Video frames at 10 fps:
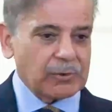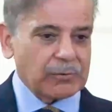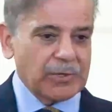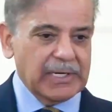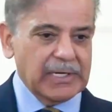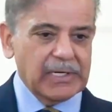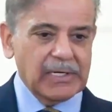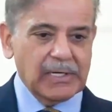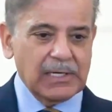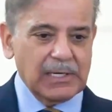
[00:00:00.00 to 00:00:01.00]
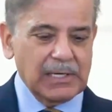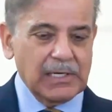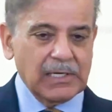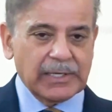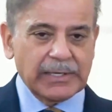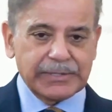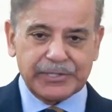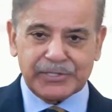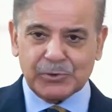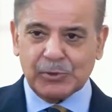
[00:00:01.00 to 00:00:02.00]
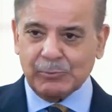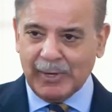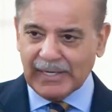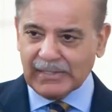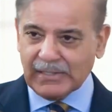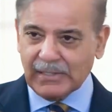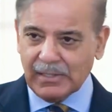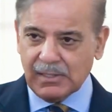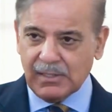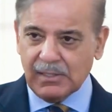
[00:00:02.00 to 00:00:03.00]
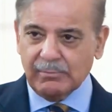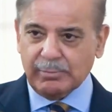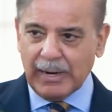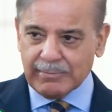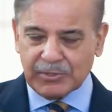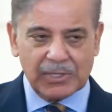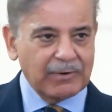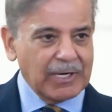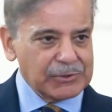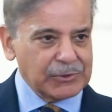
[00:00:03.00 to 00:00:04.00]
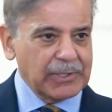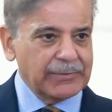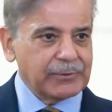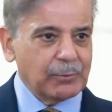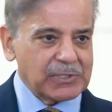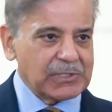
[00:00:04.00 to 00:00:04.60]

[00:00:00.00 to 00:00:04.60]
was very gracious to invite Prime Minister Nawaz Sharif